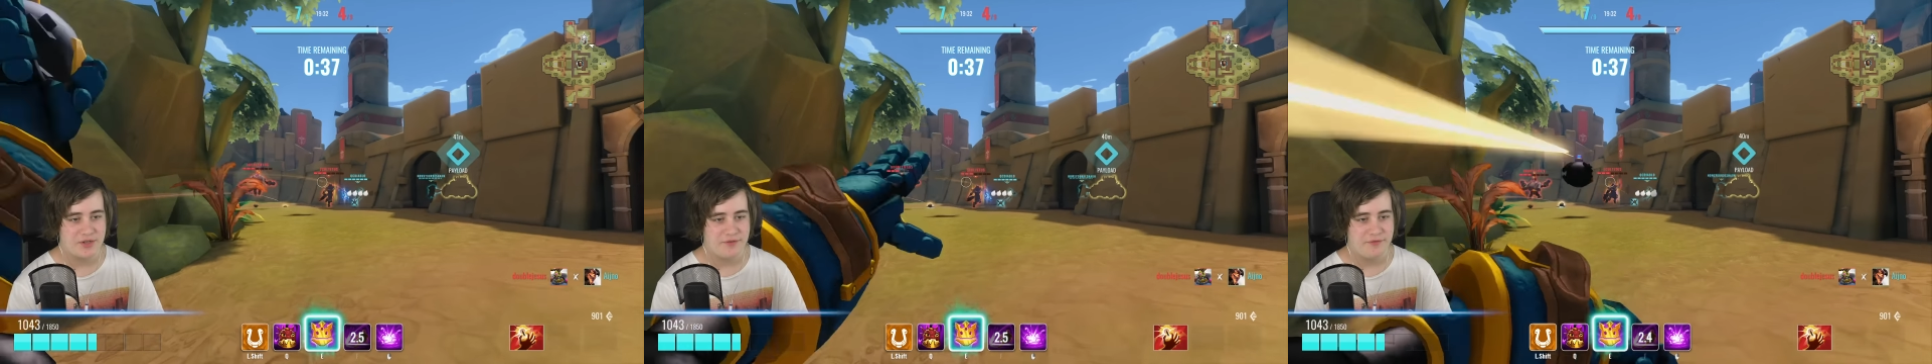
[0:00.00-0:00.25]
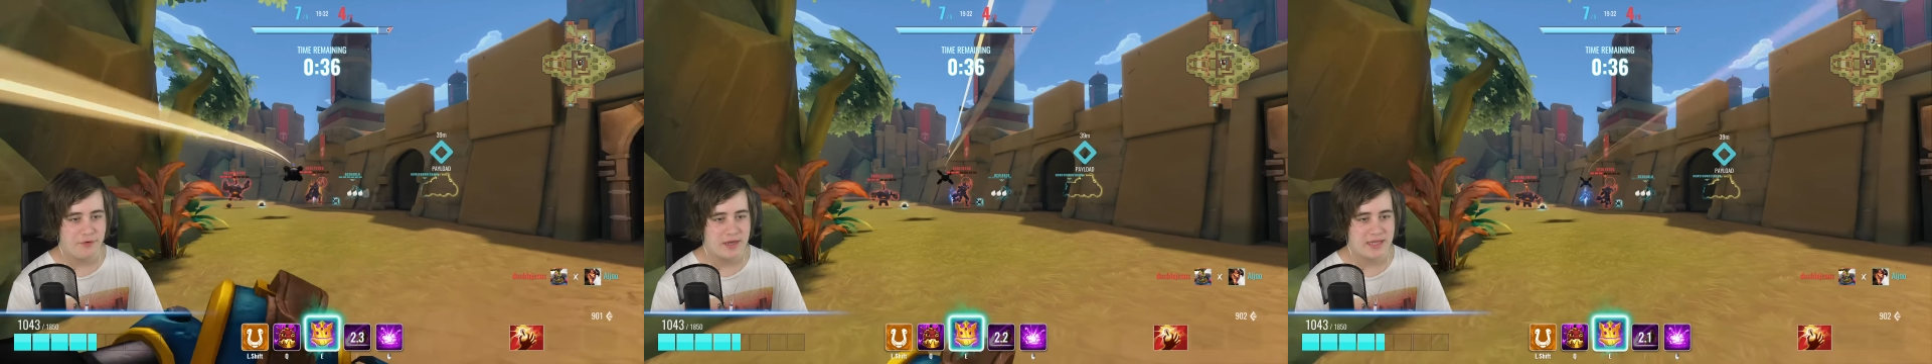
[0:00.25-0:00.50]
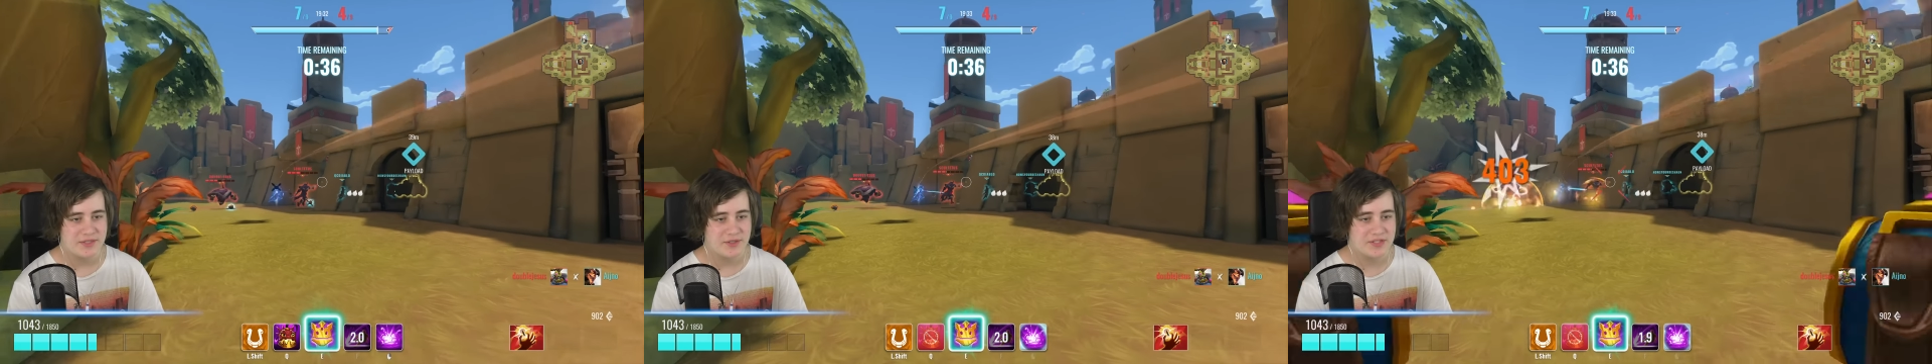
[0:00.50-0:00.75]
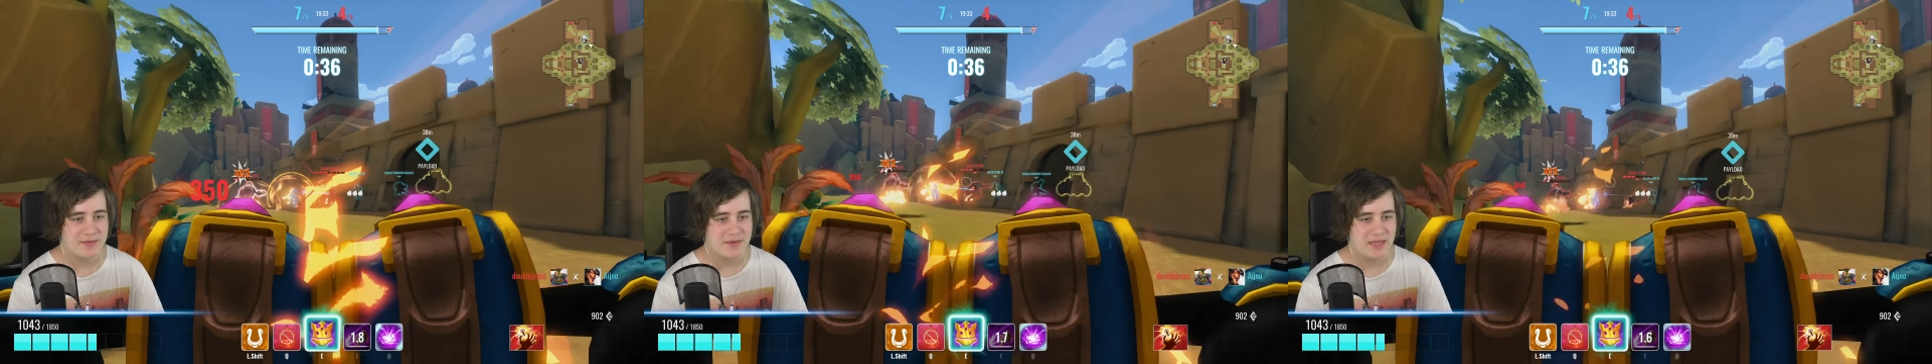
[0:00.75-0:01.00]
4 hits
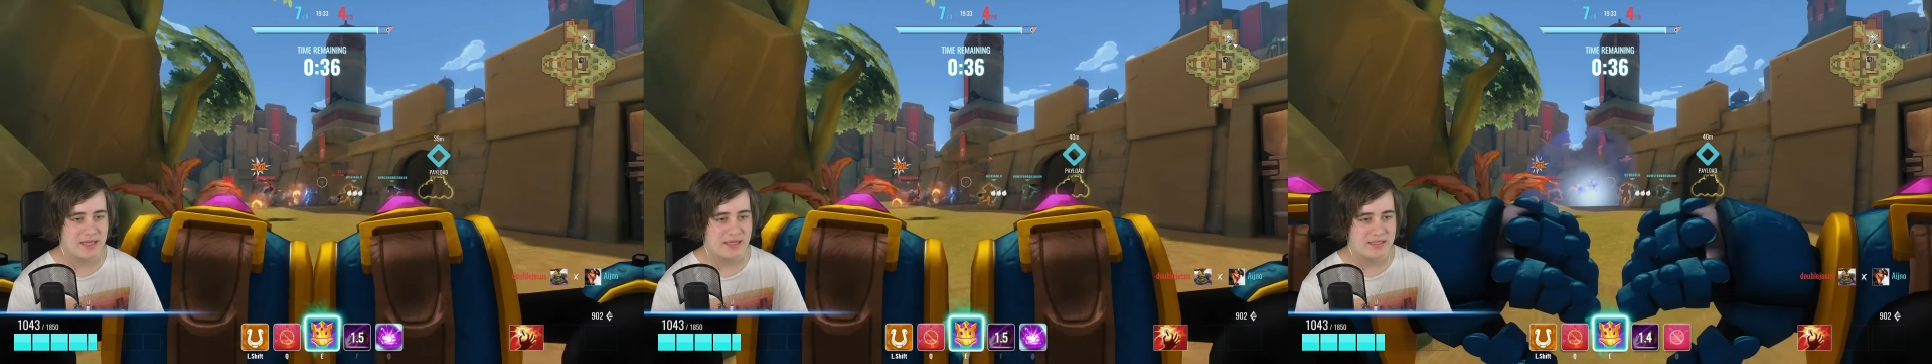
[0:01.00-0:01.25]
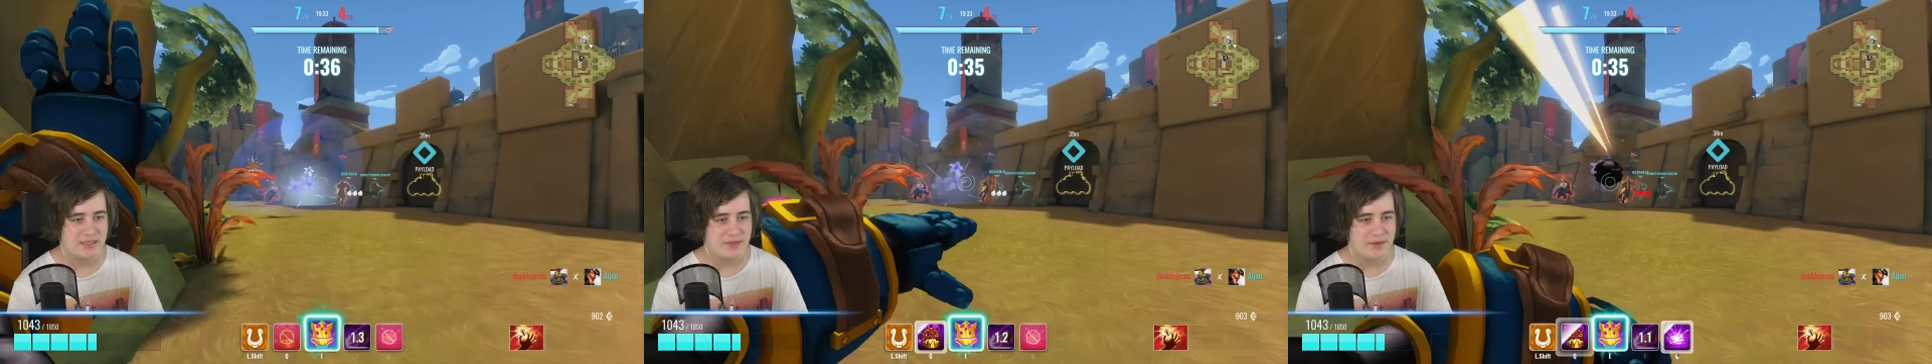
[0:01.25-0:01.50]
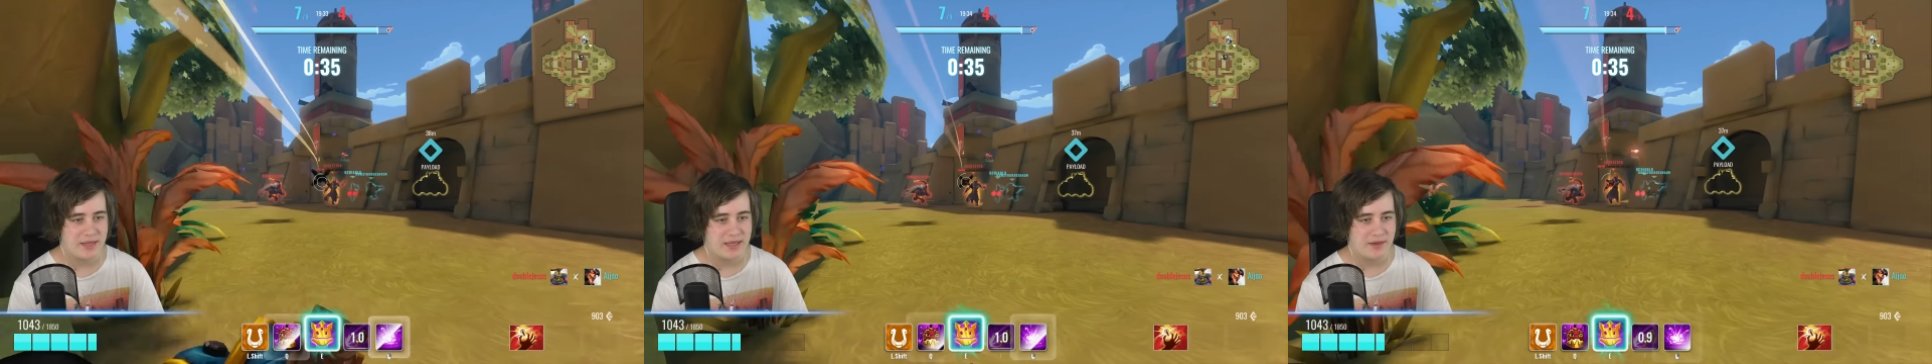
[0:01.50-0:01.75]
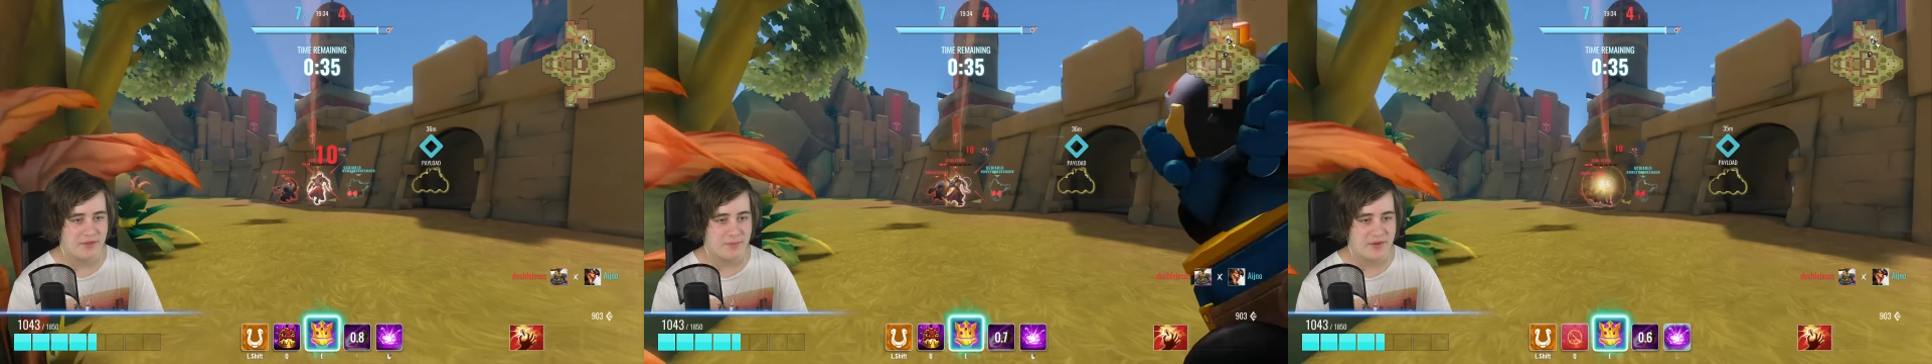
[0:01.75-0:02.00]
on somebody, till you can kill them